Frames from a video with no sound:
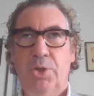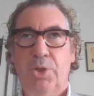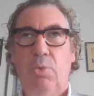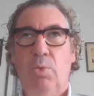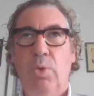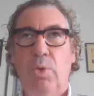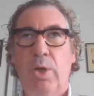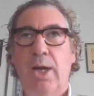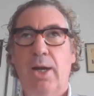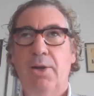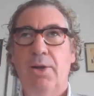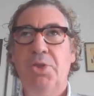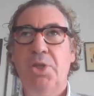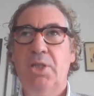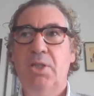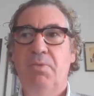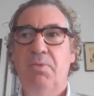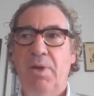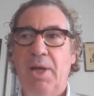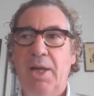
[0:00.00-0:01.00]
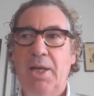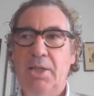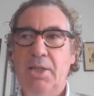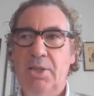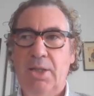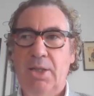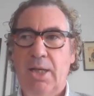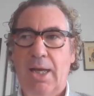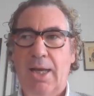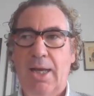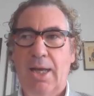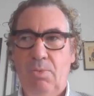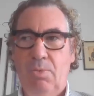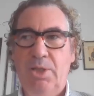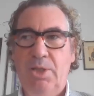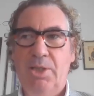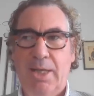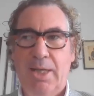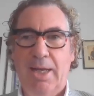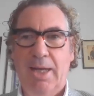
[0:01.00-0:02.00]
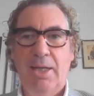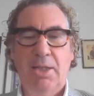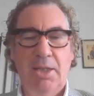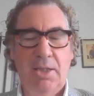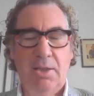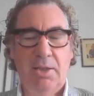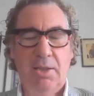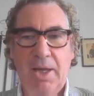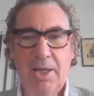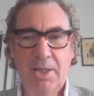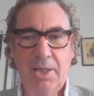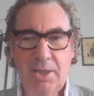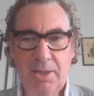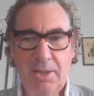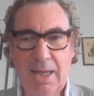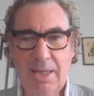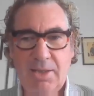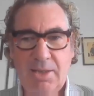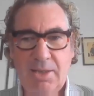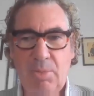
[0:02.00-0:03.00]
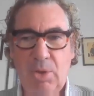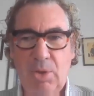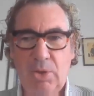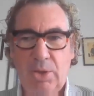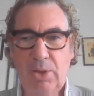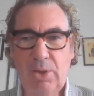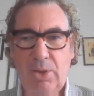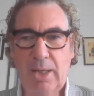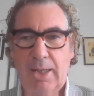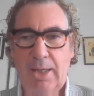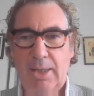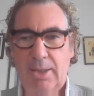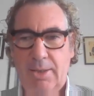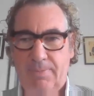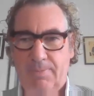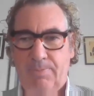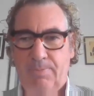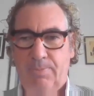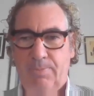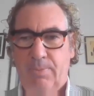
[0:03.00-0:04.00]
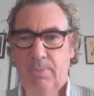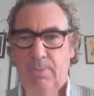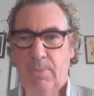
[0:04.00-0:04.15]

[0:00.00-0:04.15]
Sure. So we are in this phase and we'll stay in this phase. That's the bottom line.